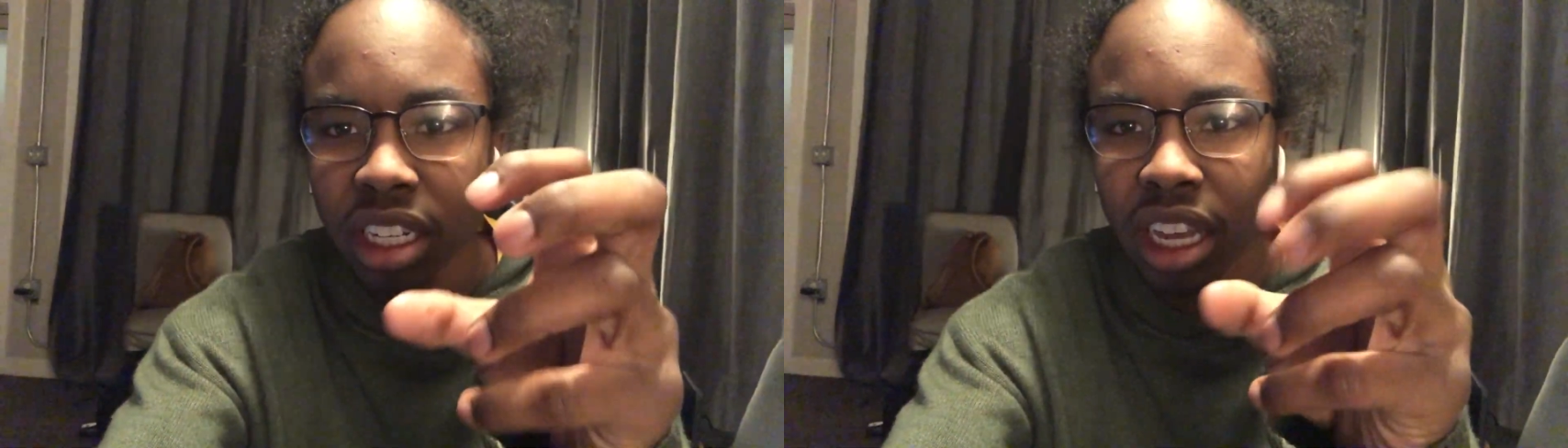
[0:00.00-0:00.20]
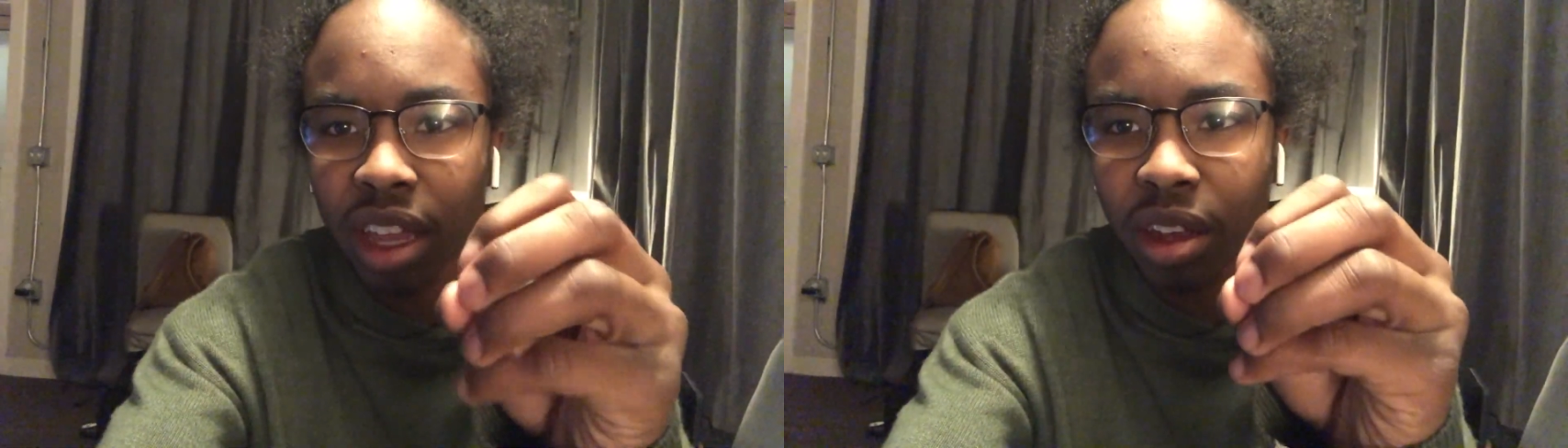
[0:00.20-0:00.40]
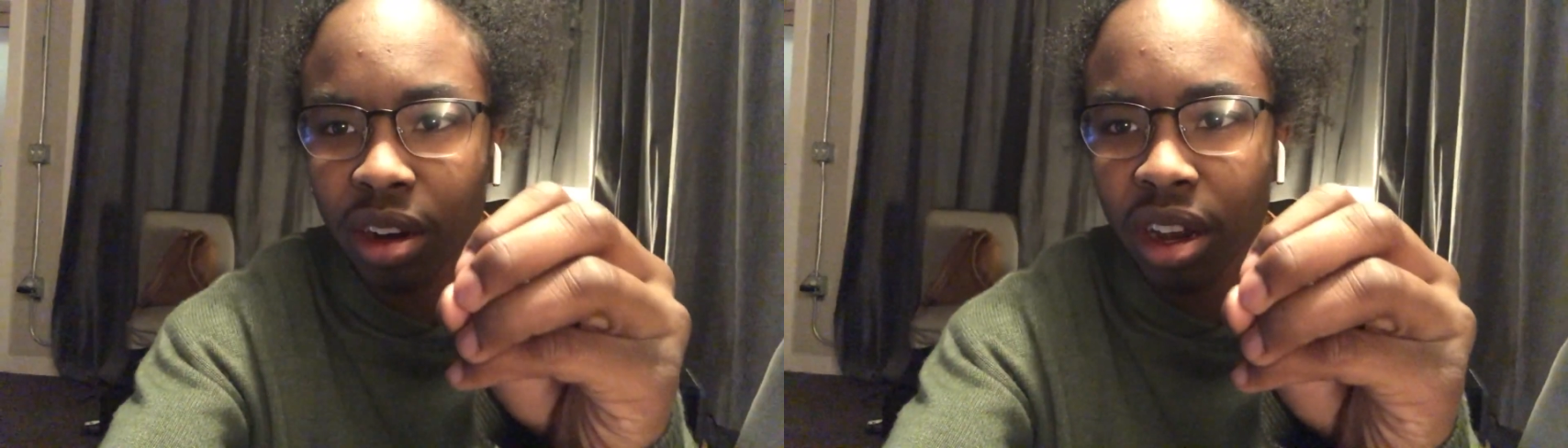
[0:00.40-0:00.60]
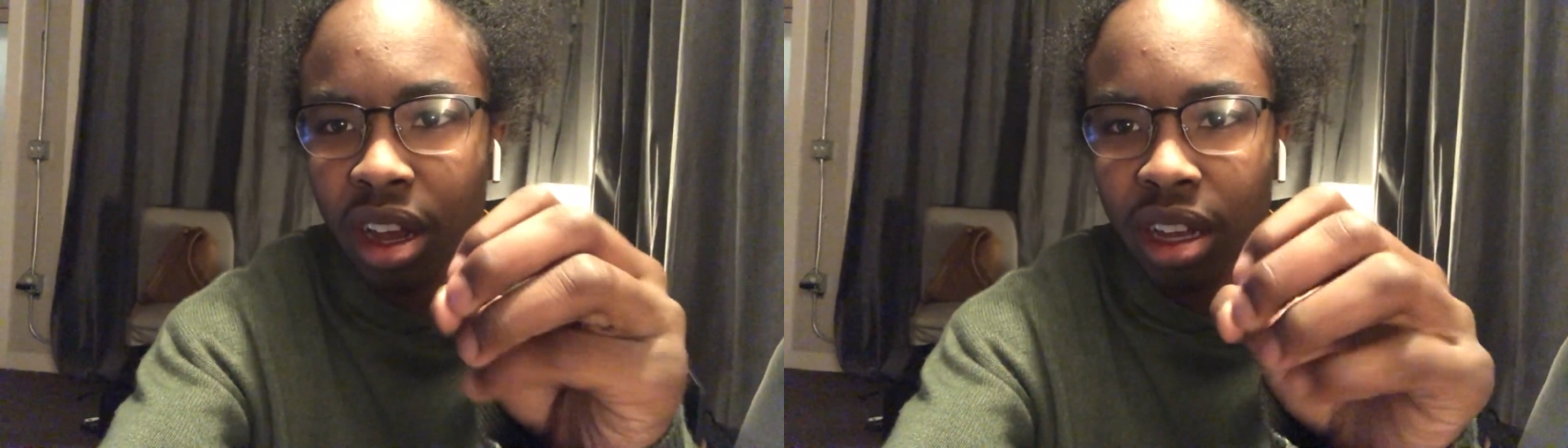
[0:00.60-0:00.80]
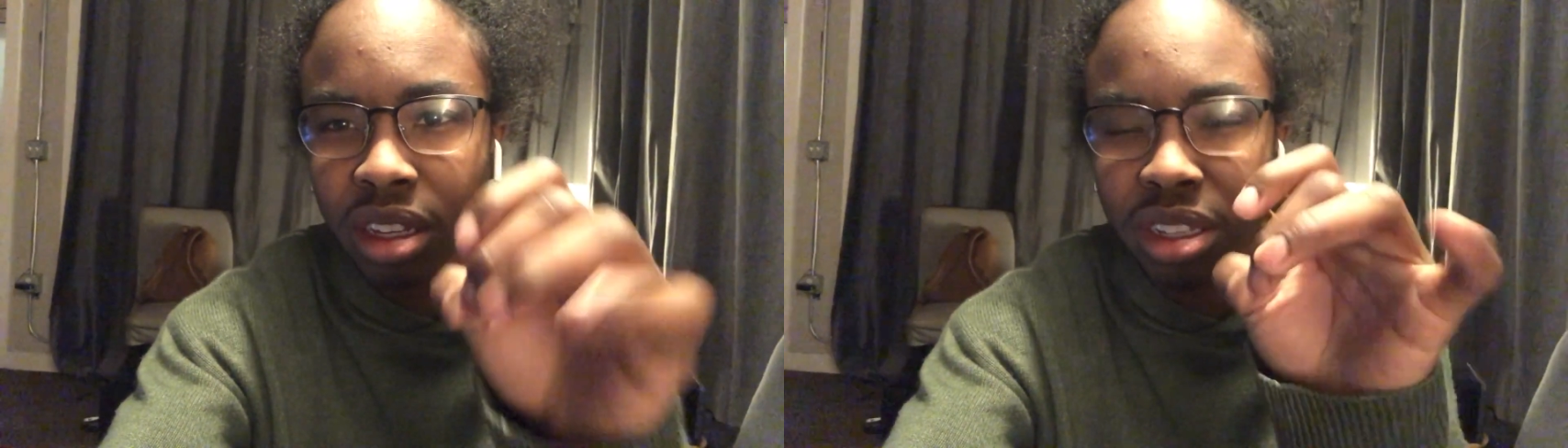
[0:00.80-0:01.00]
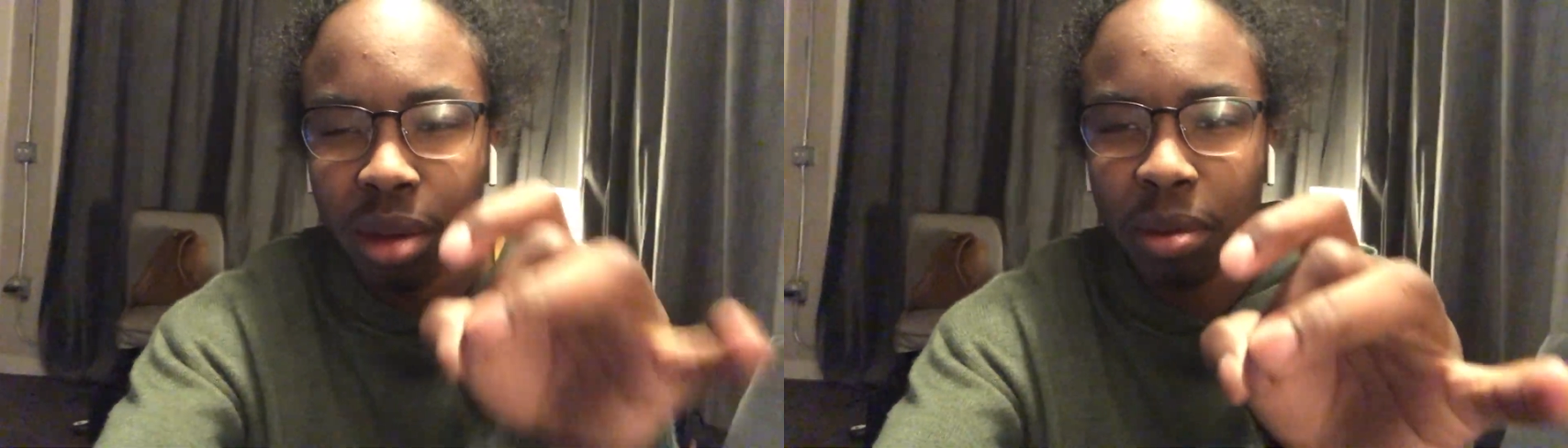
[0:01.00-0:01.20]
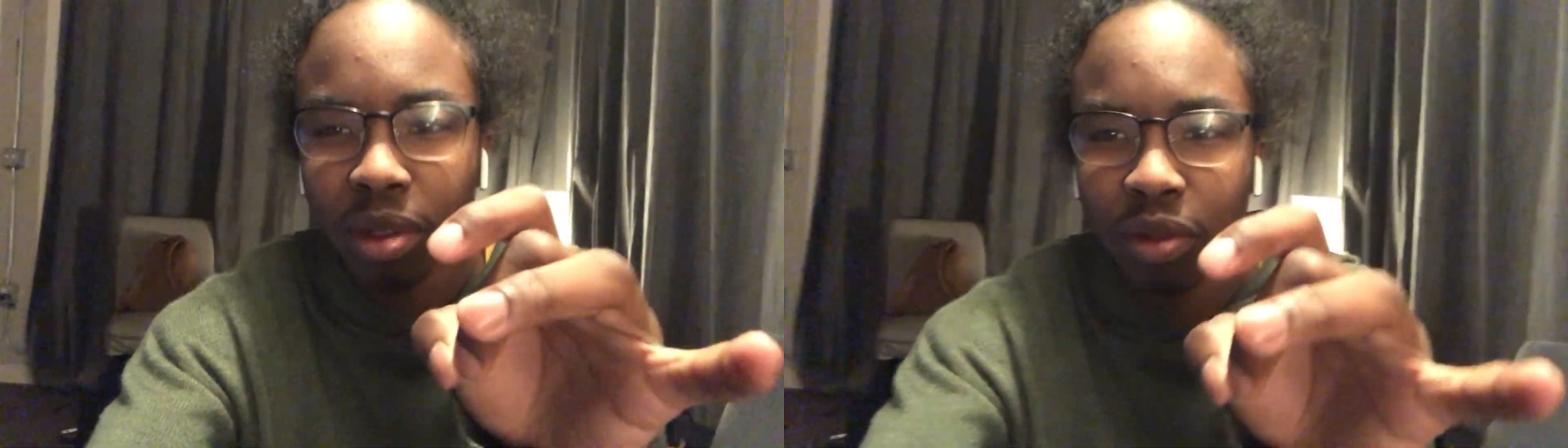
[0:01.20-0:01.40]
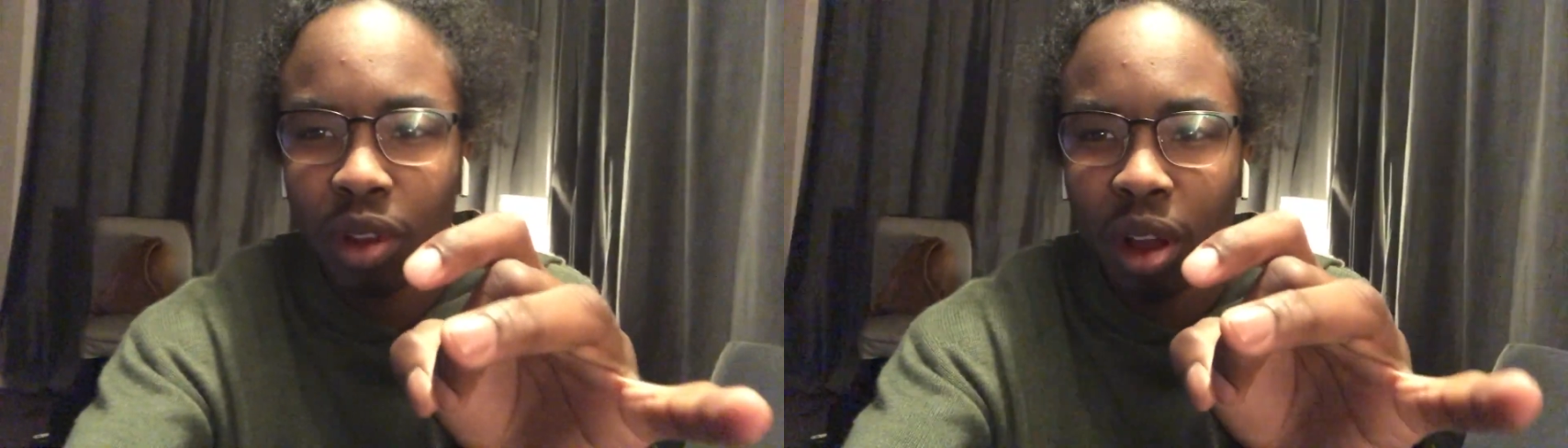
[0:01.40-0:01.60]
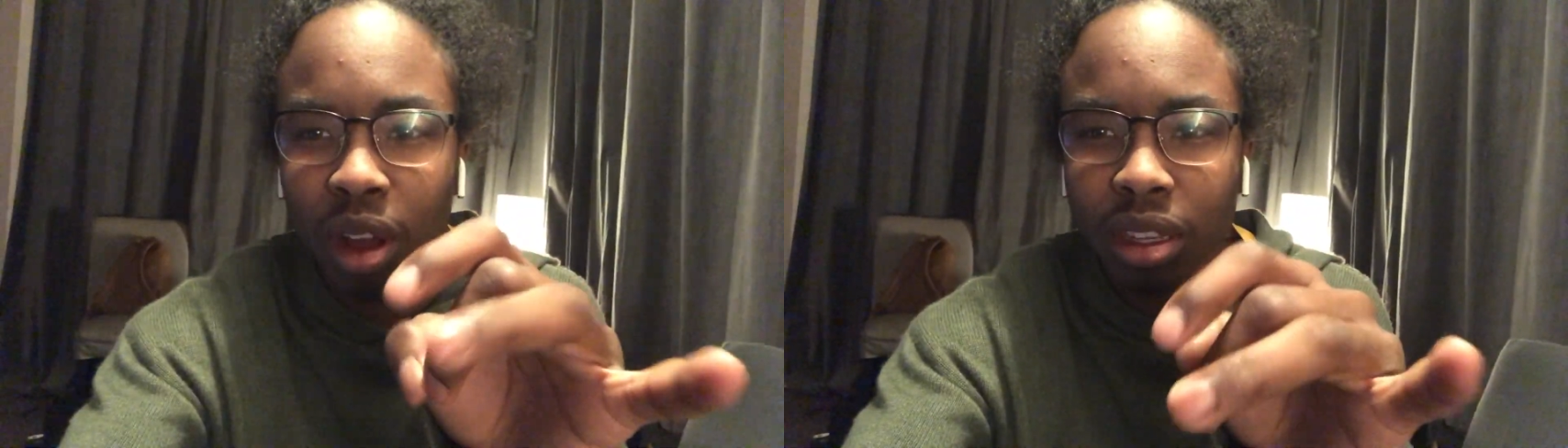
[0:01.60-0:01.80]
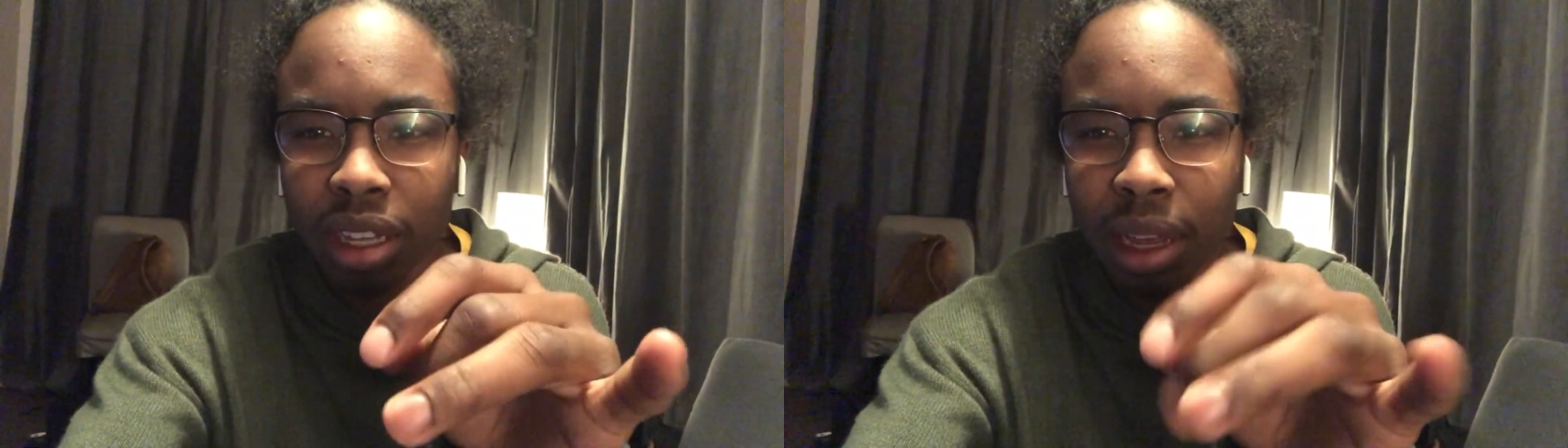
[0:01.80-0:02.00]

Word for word: together some of the vlogs.